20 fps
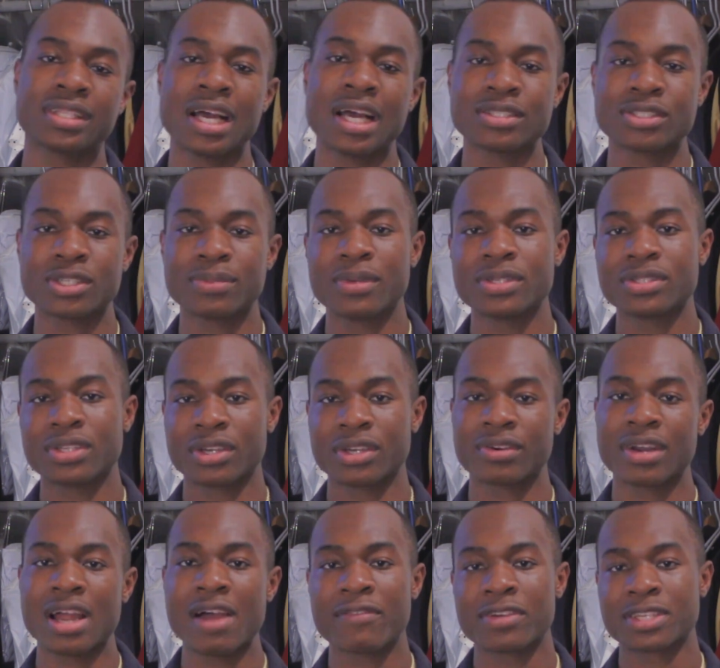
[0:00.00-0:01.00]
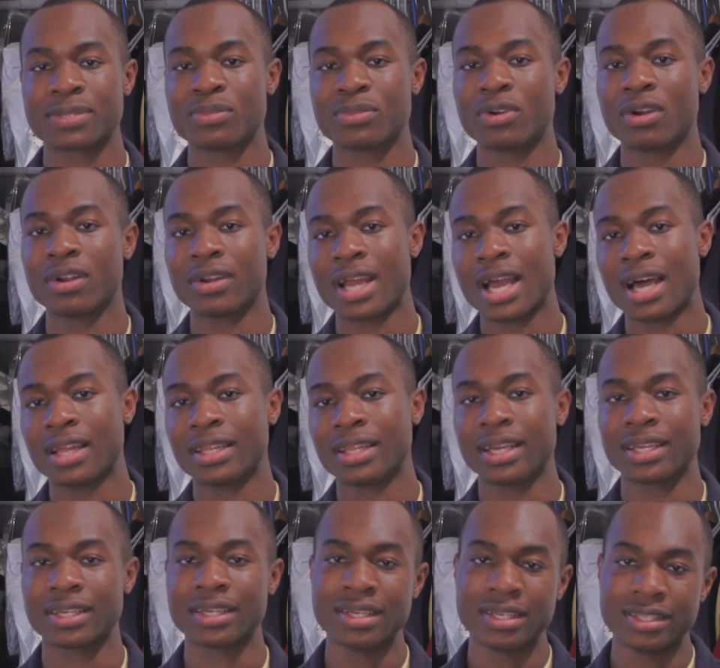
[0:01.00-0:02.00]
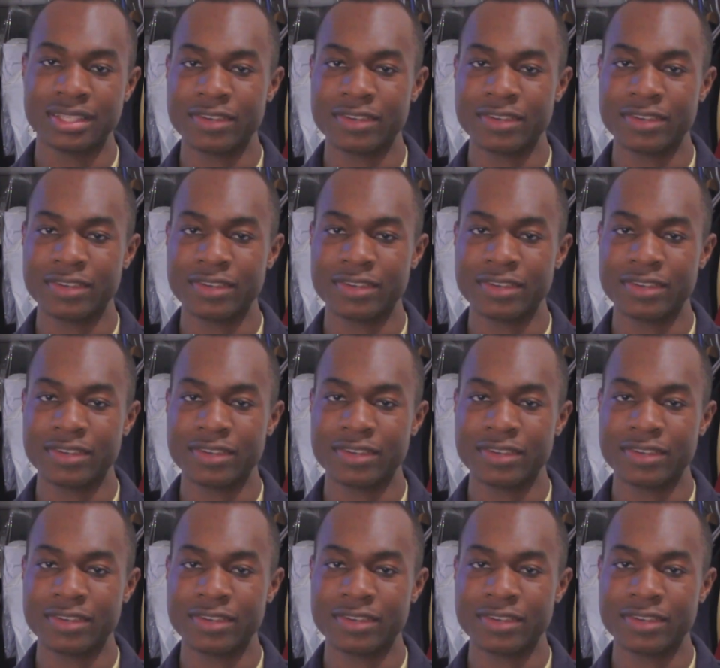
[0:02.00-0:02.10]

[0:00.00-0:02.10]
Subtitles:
not so much on the graphics, more on how like